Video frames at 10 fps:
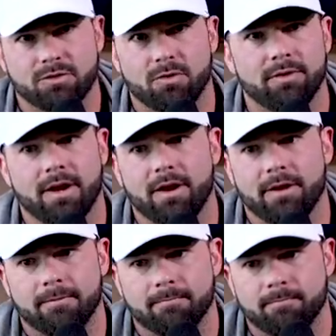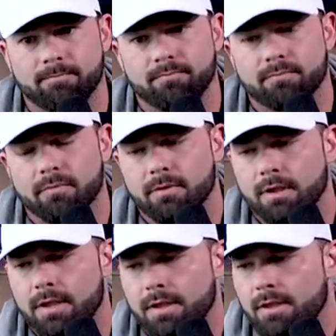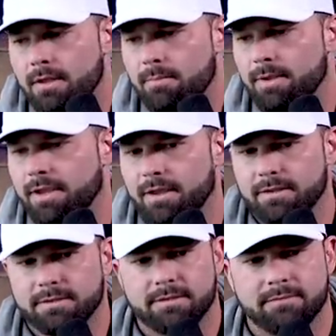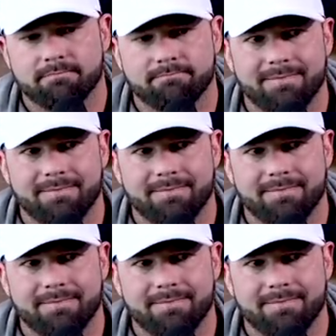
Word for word: extraordinary. Because